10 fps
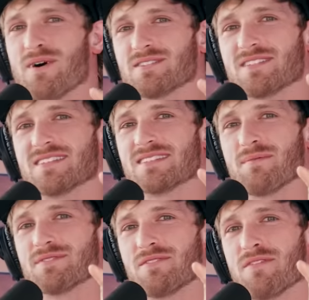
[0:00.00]
watching this
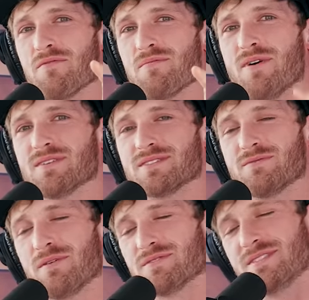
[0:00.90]
episode of
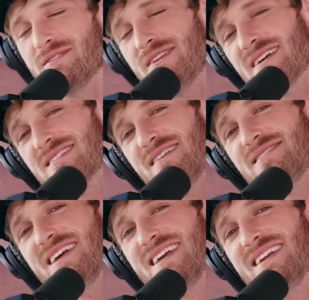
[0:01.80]
Impaulsive. We will see you next time.
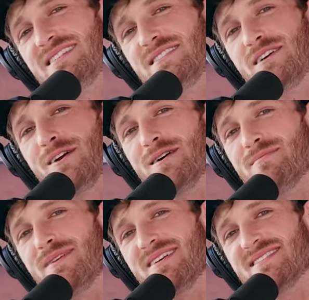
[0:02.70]
Take it easy.
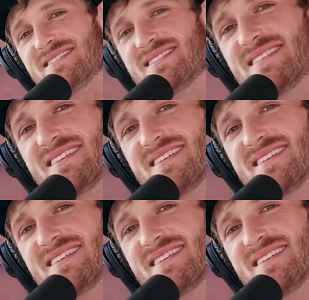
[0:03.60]
Peace.